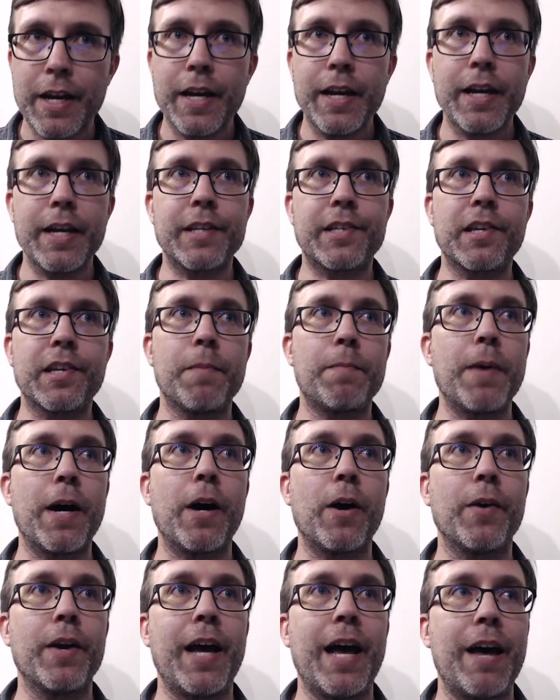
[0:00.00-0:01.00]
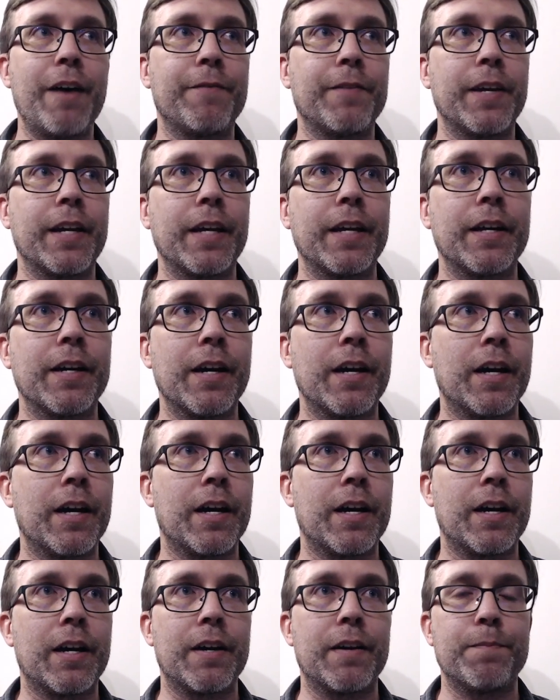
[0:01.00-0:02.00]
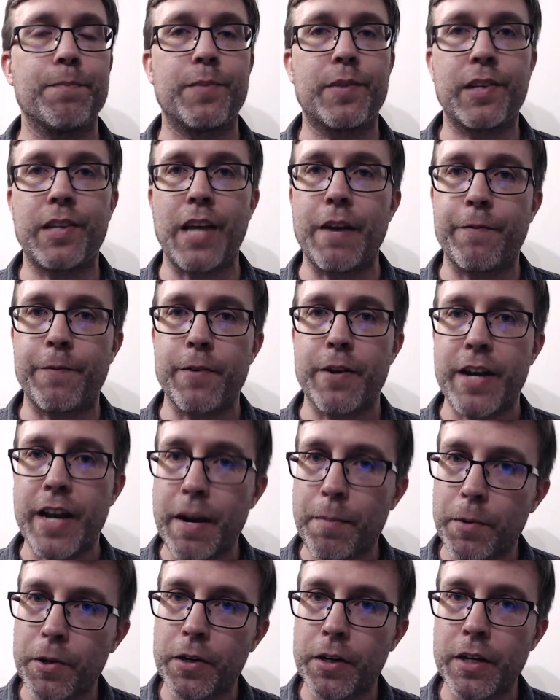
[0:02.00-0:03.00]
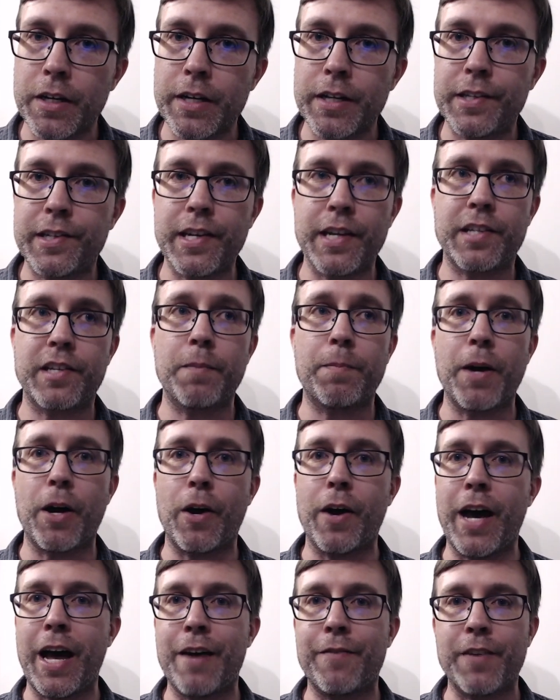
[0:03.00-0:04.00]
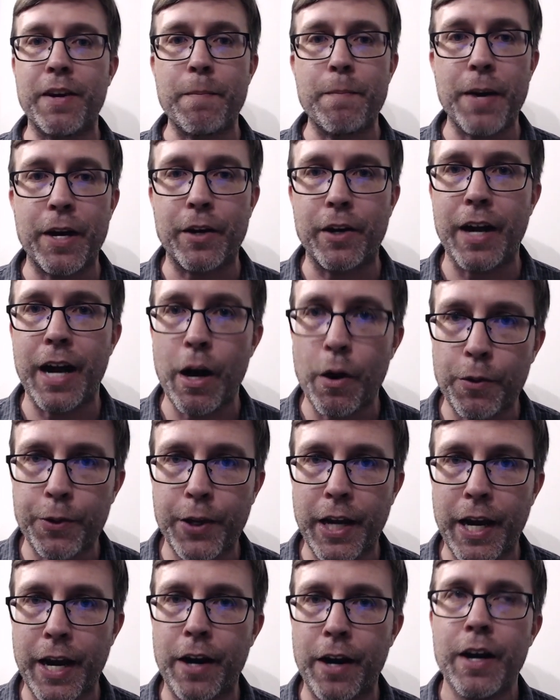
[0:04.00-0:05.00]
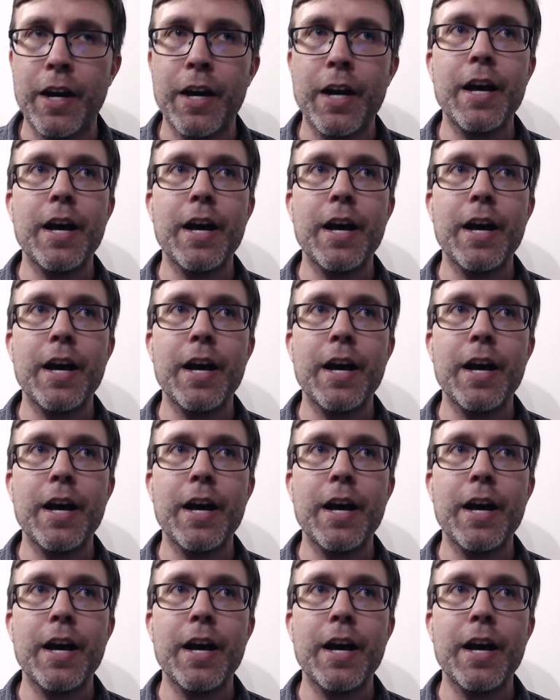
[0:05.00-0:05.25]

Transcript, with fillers: It's about having uh, safer neighborhoods. It's about having better health care.